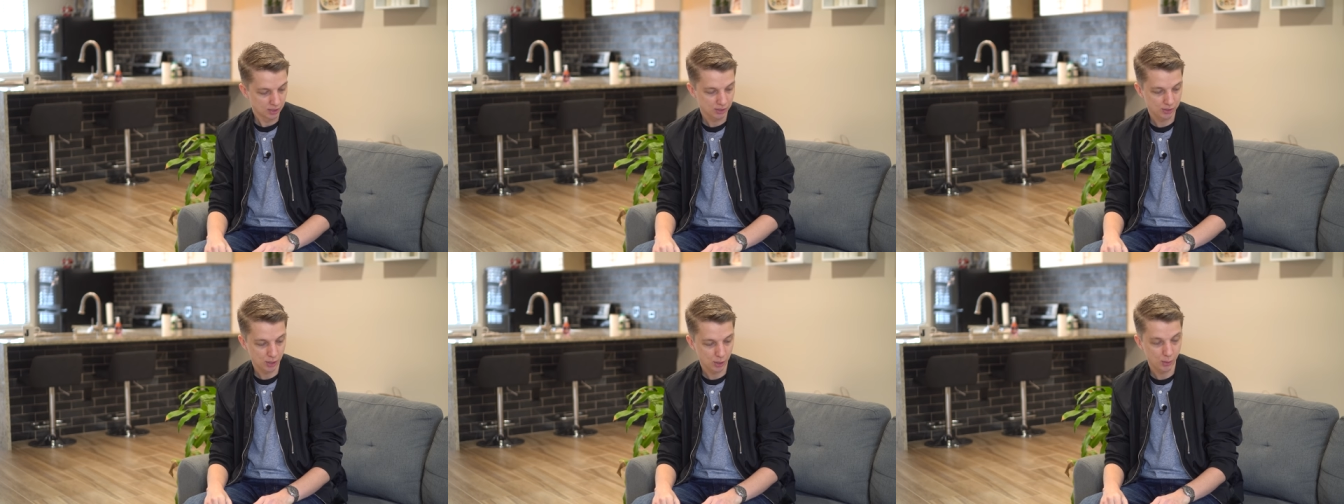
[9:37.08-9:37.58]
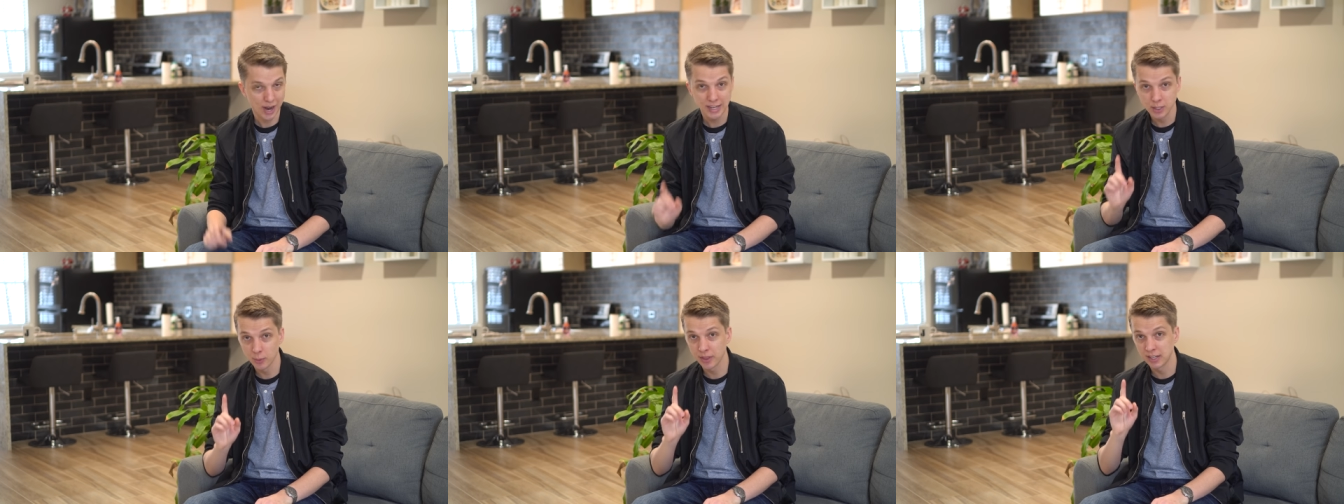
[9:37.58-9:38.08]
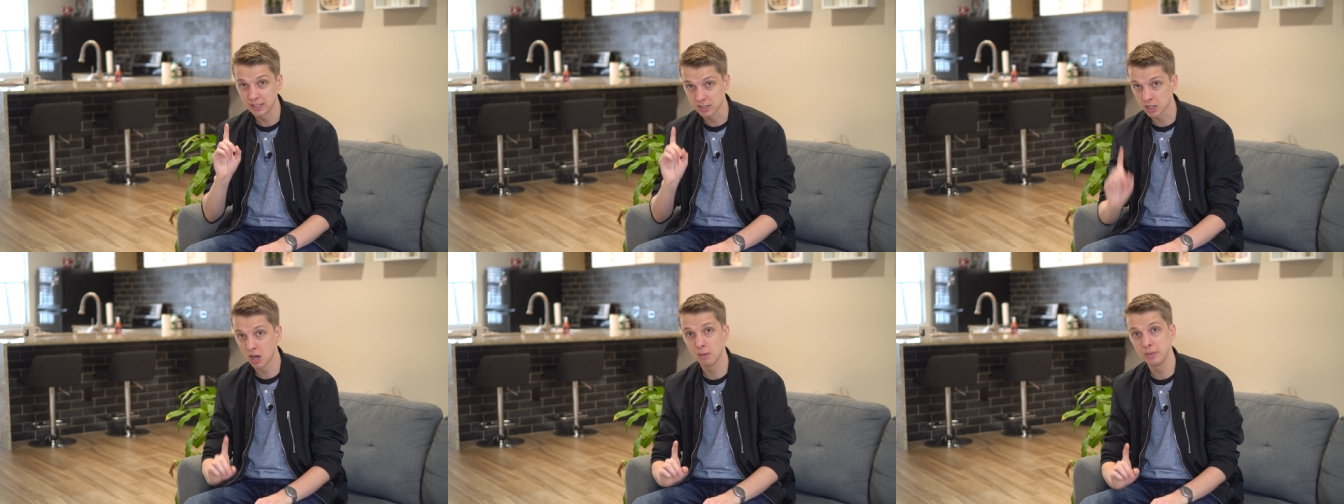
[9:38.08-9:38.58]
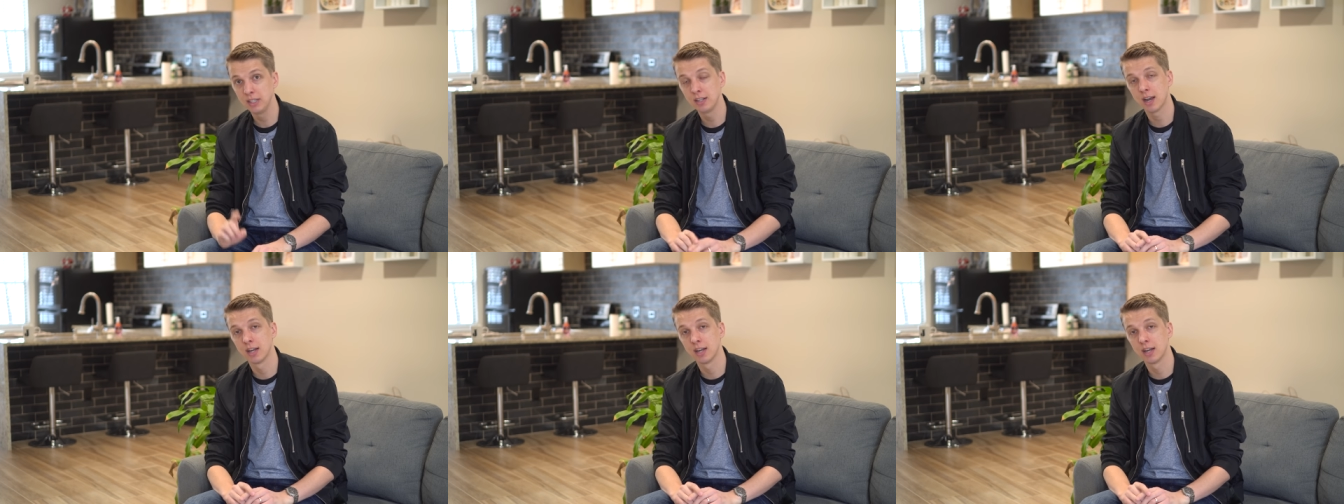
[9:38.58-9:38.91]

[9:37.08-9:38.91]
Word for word: So I know that it's coming.